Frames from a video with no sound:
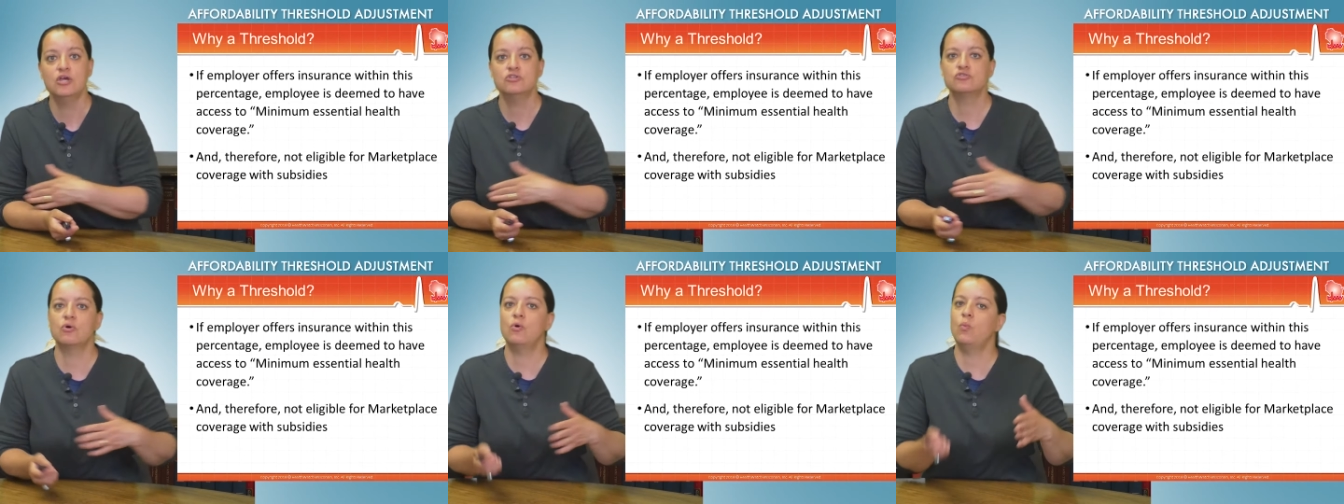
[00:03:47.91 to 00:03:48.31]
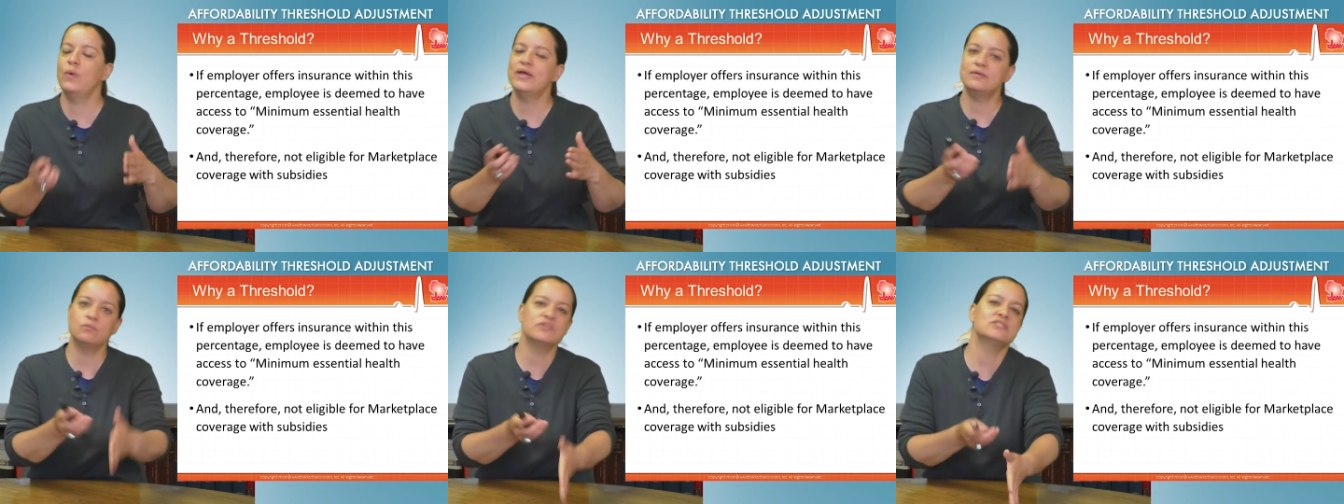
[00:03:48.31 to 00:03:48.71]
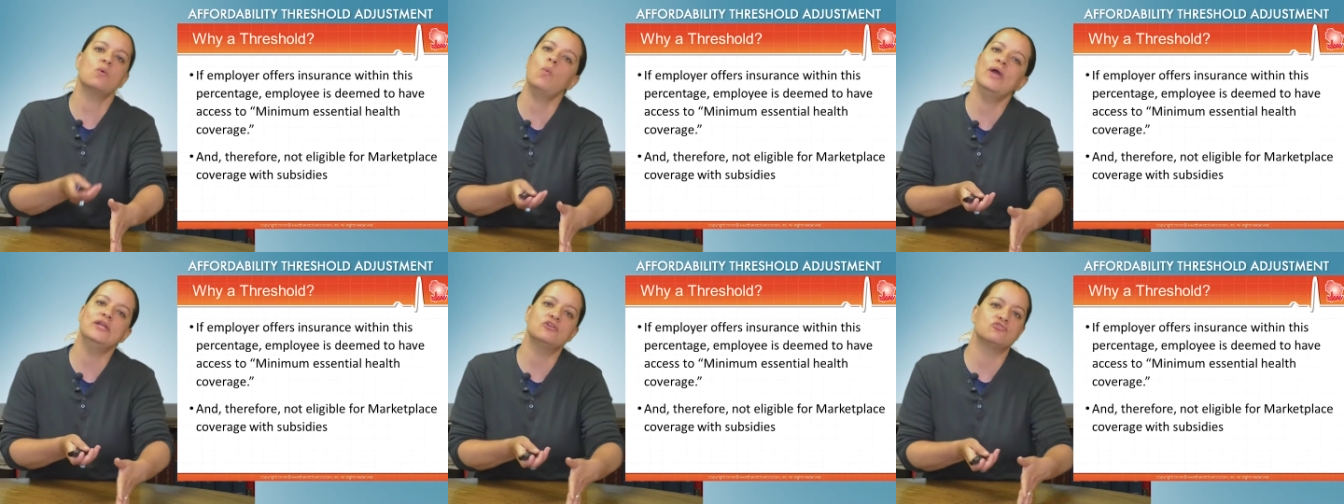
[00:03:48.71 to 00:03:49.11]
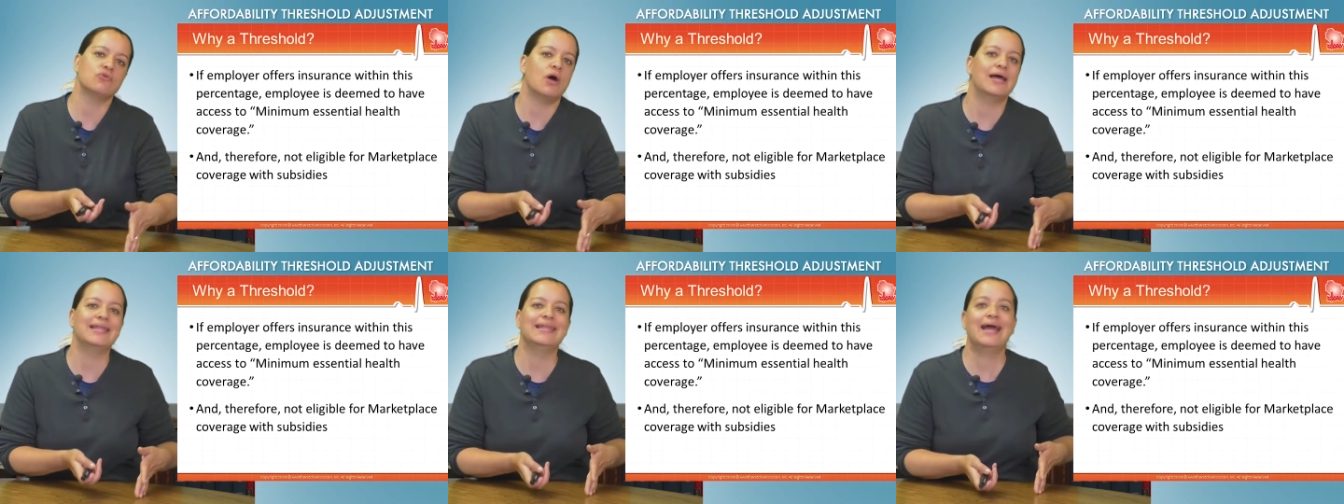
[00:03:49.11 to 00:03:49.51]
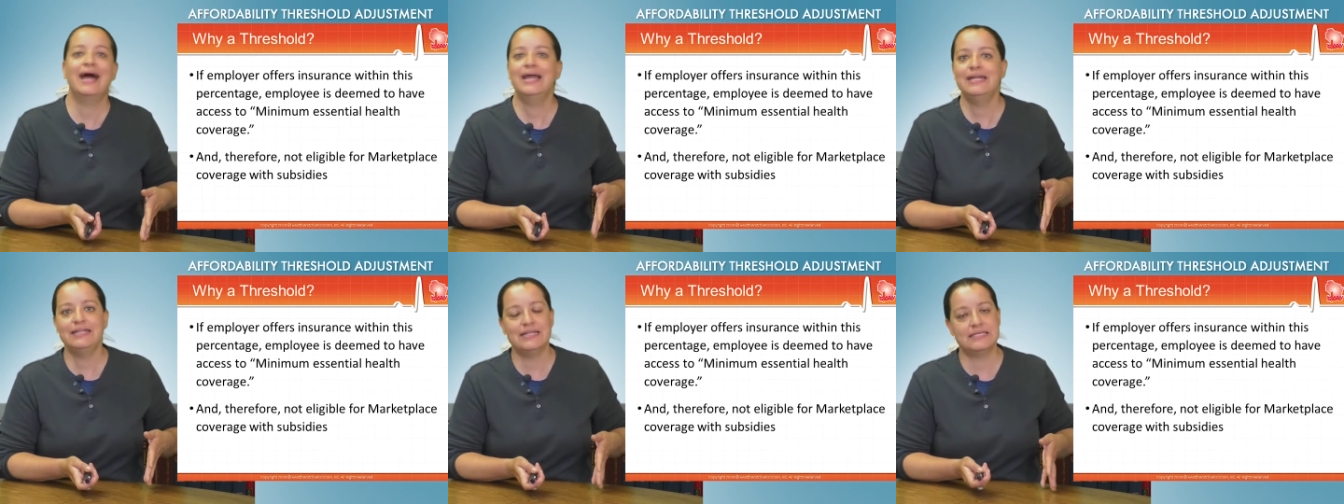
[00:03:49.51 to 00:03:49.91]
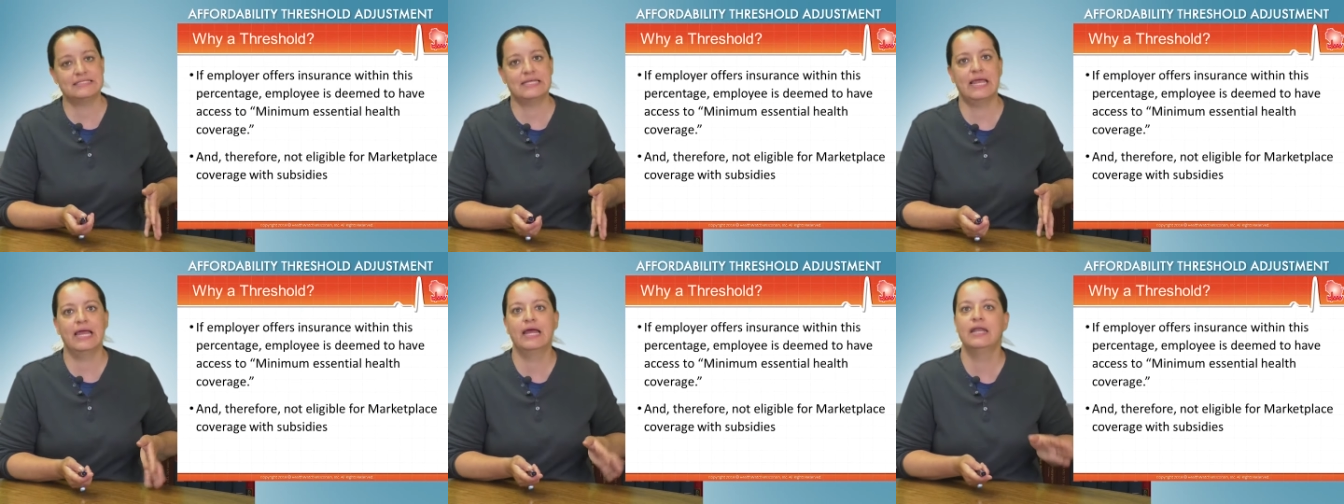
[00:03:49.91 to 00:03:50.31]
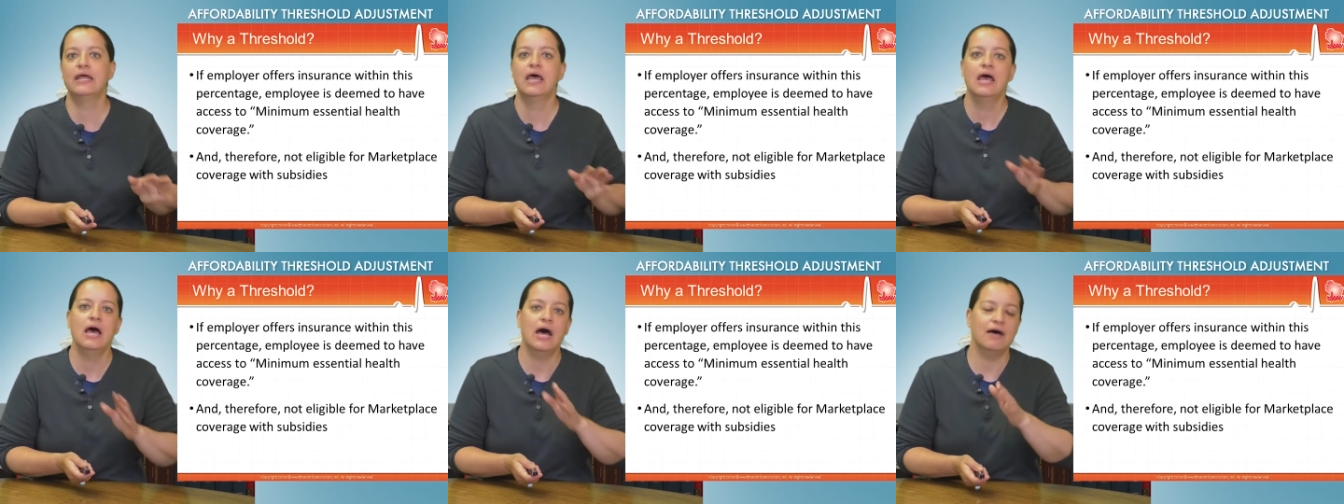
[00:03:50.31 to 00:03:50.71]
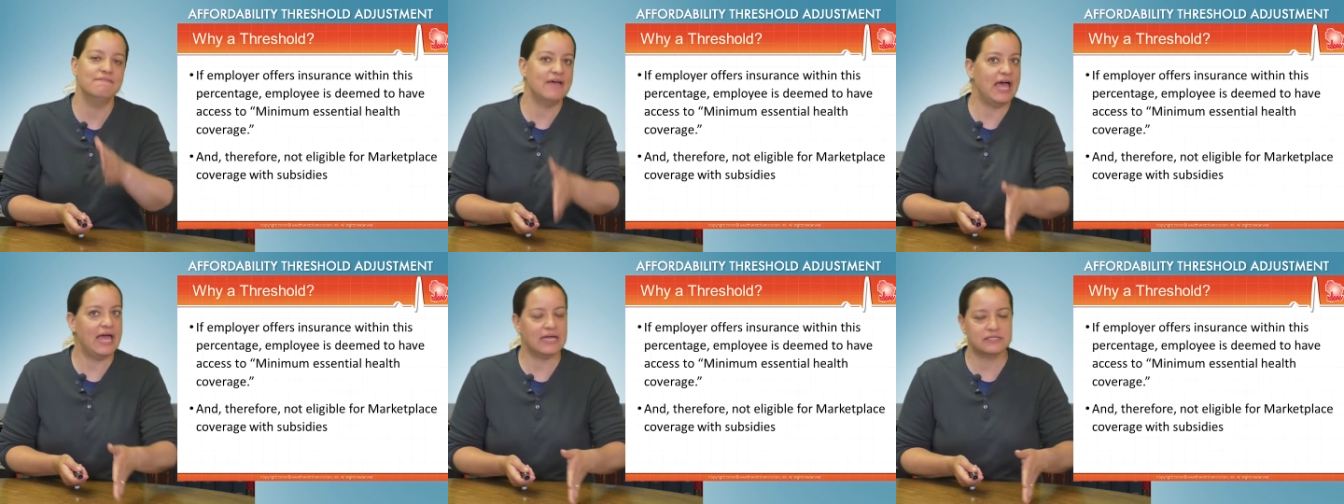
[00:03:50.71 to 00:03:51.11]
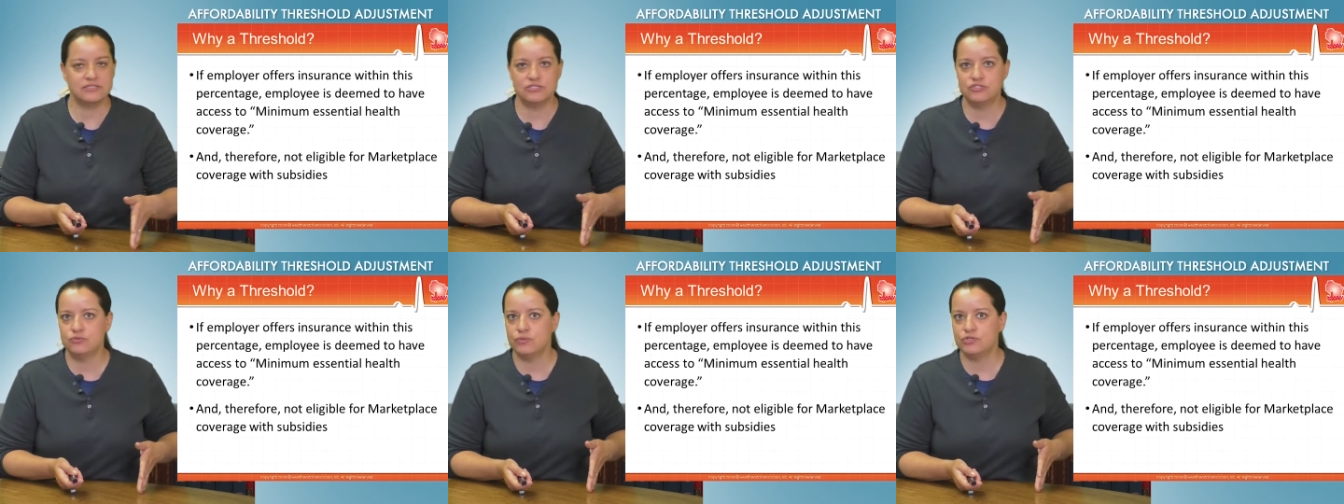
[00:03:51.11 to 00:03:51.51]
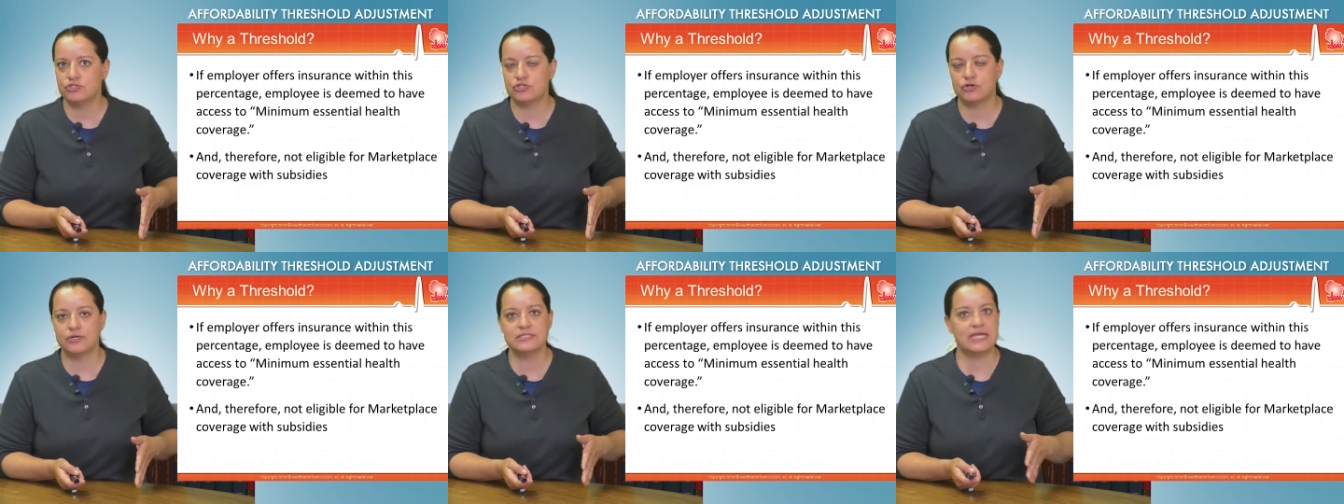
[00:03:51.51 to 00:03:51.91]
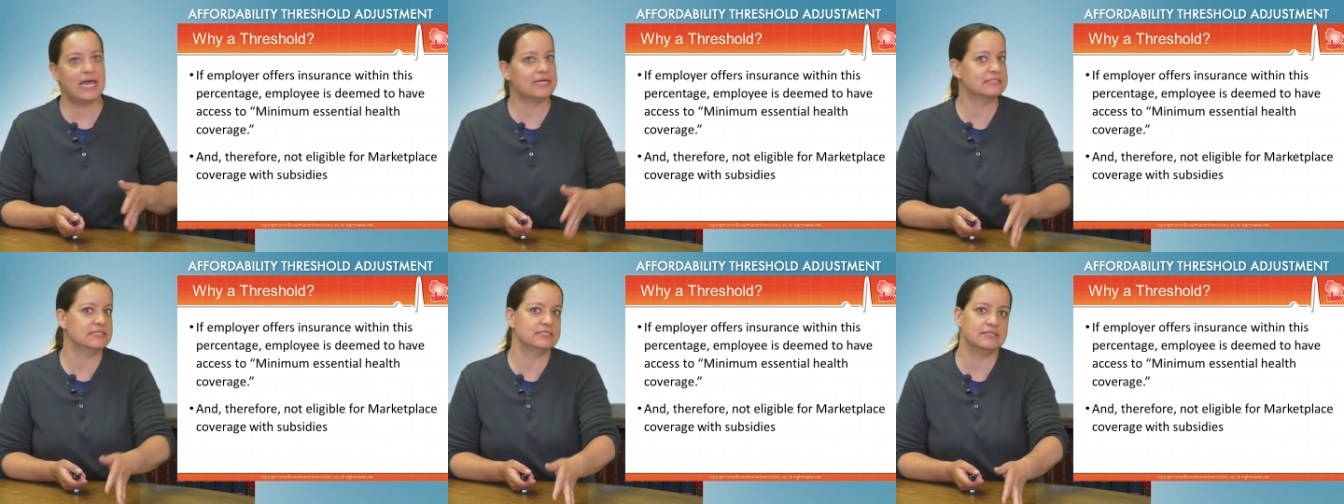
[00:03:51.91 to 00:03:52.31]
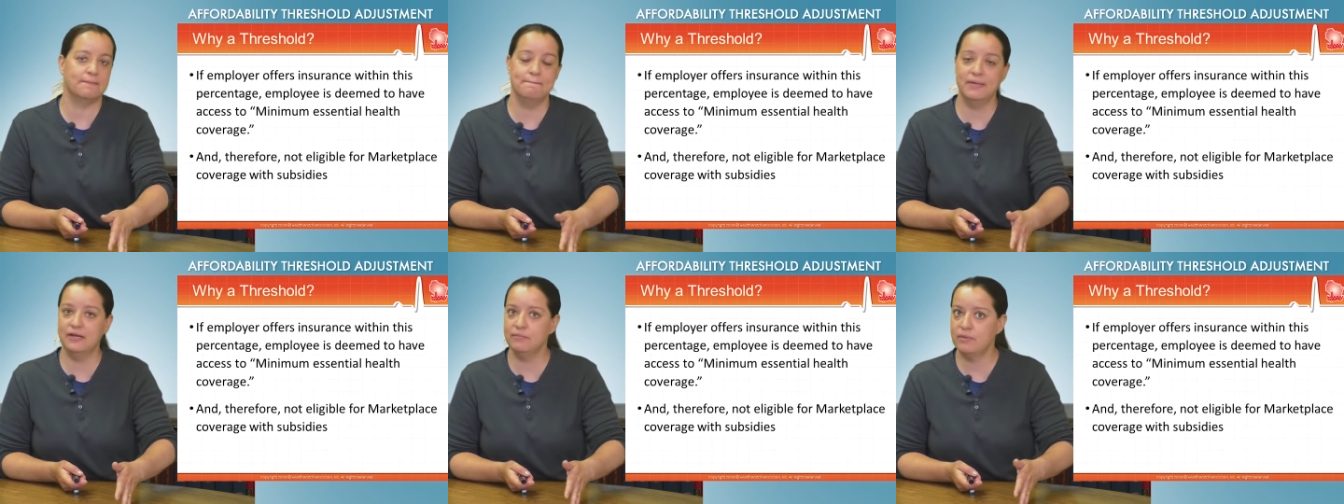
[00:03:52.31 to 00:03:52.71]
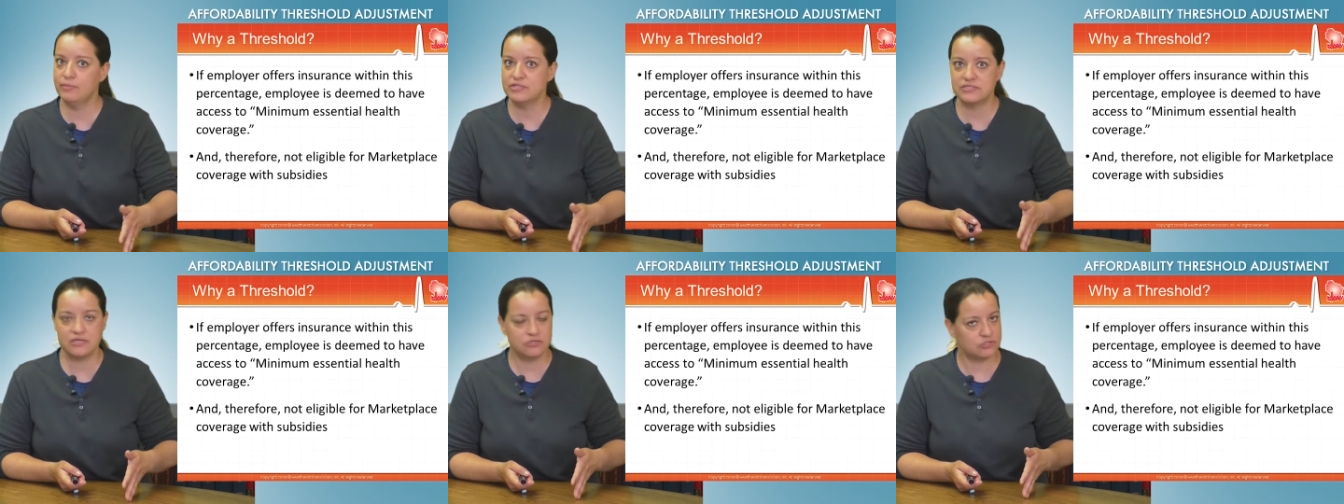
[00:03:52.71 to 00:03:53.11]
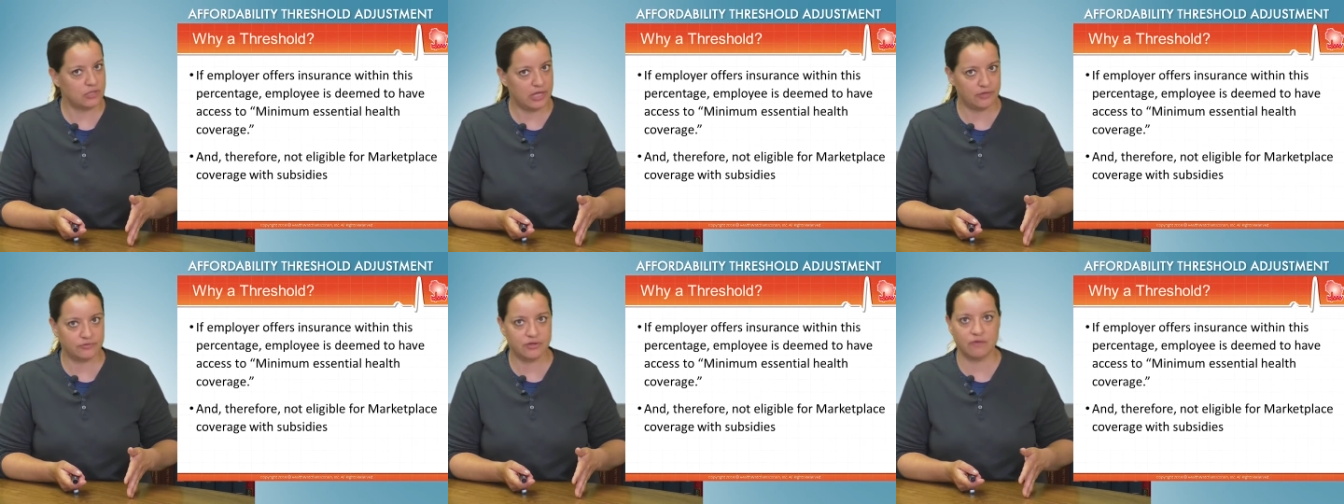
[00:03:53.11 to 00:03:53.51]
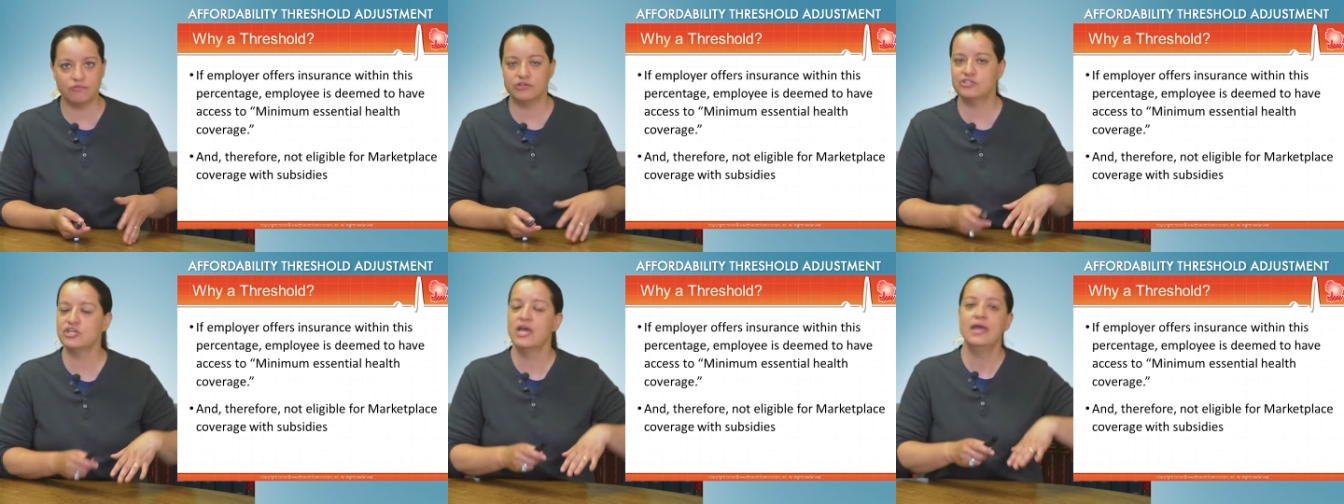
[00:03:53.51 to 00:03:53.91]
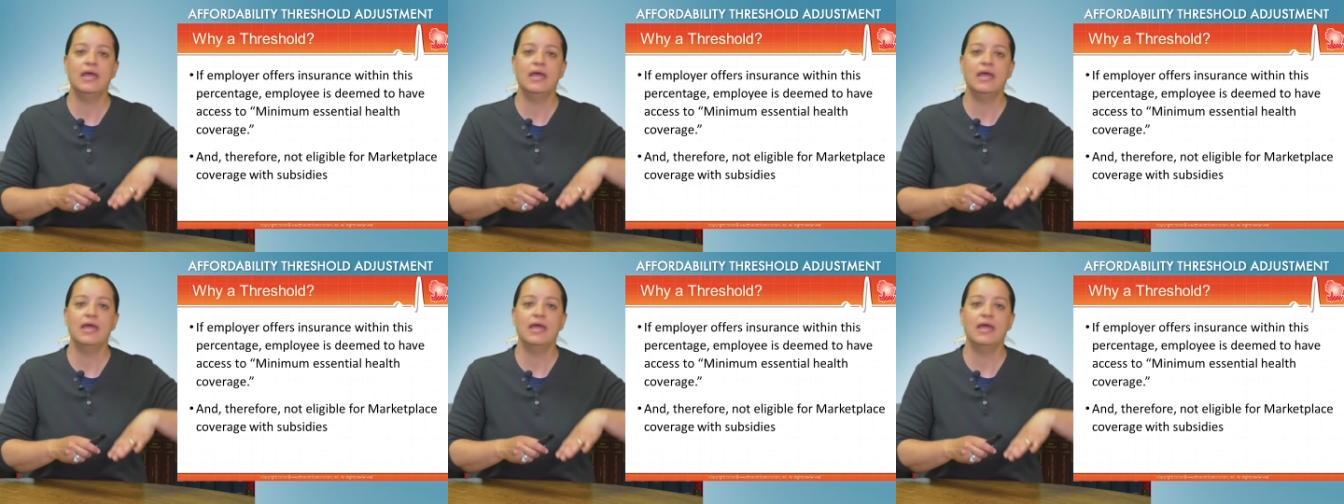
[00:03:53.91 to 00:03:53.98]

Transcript: So it was a way to draw a line in the sand of access to insurance, access to minimum essential health coverage,